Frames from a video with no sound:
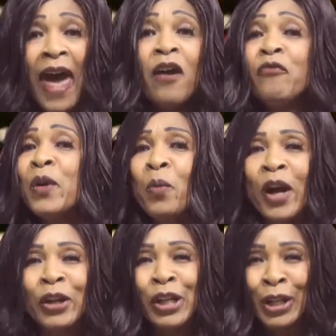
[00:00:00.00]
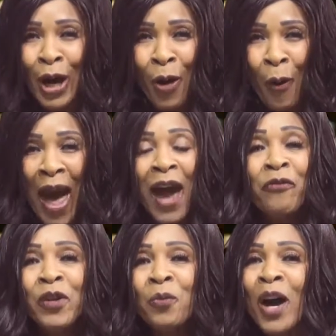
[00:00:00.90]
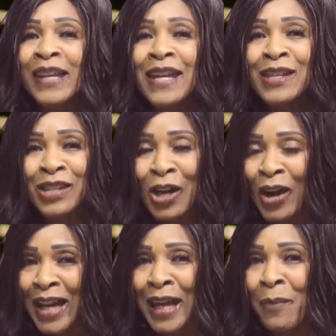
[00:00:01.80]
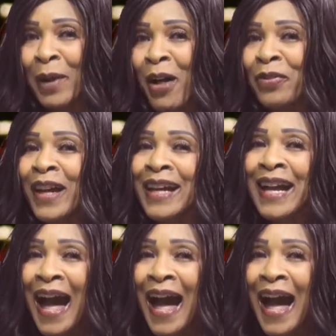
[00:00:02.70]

everywhere you go, everyone is talking about the